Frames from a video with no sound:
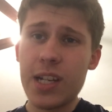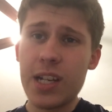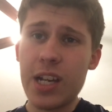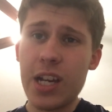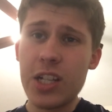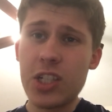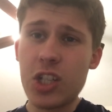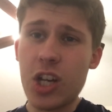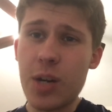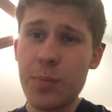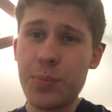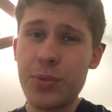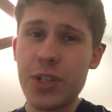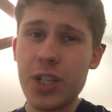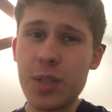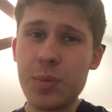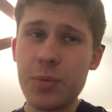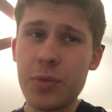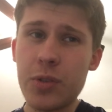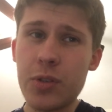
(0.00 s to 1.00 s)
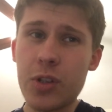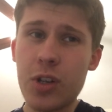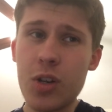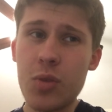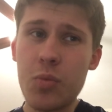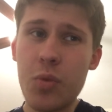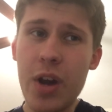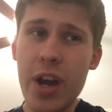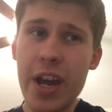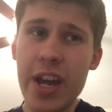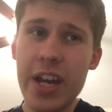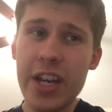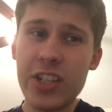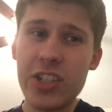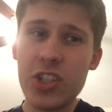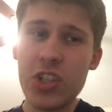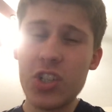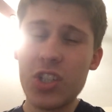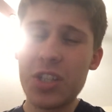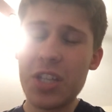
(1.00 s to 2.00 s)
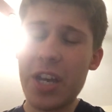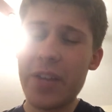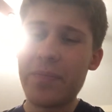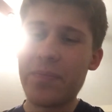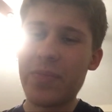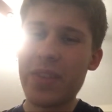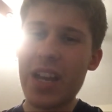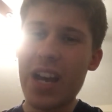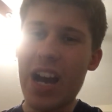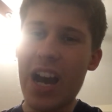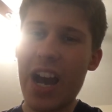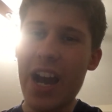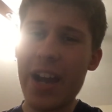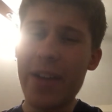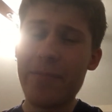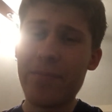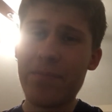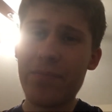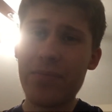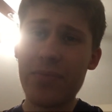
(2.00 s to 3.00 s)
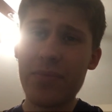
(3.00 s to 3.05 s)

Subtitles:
It's unpredictable in a good way. It's just that I